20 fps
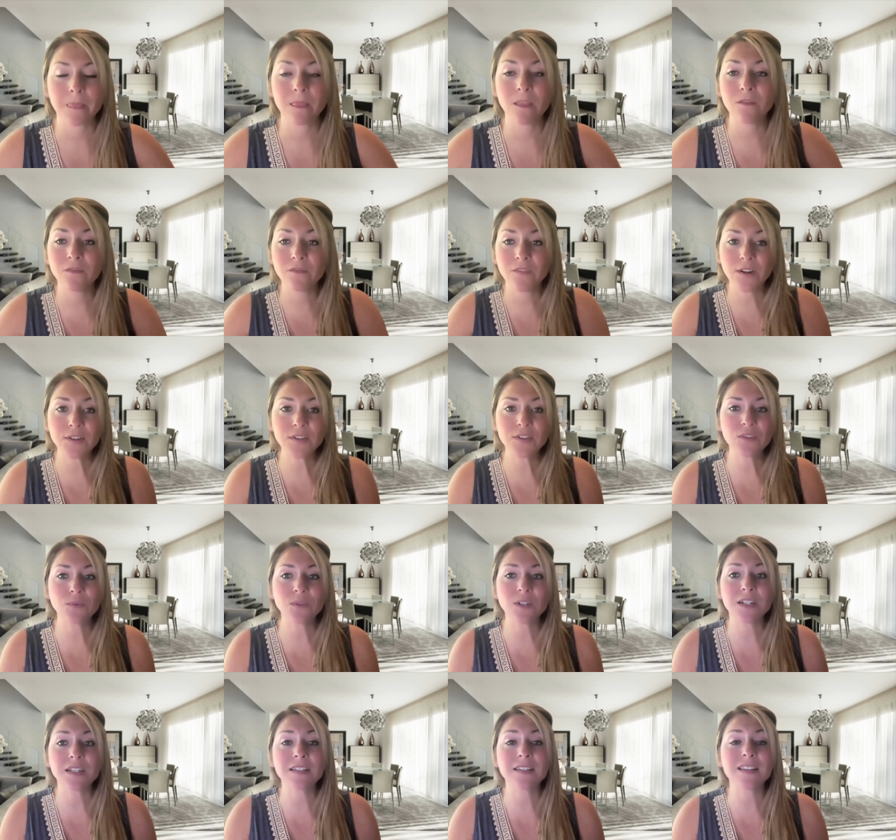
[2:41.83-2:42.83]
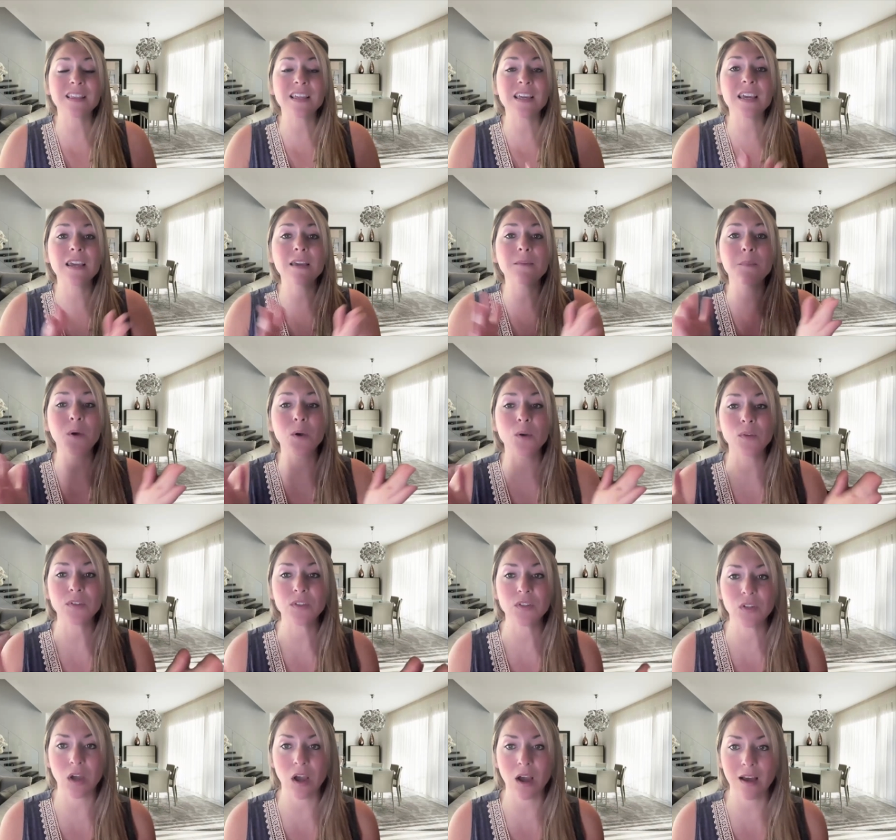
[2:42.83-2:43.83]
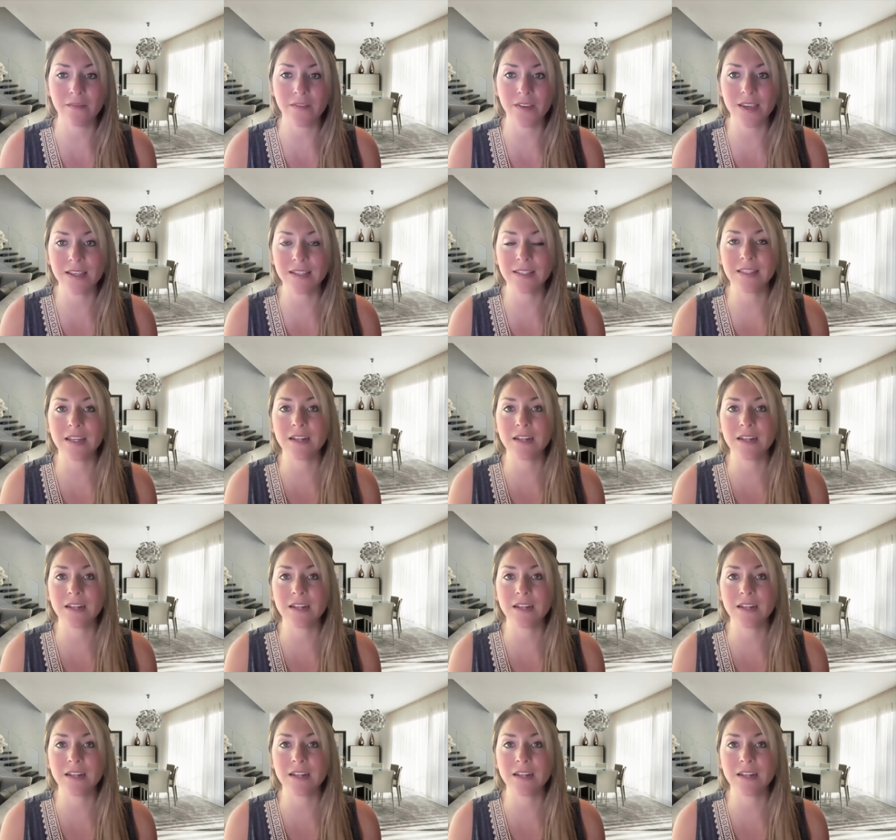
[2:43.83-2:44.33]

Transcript: The first one is the most obvious,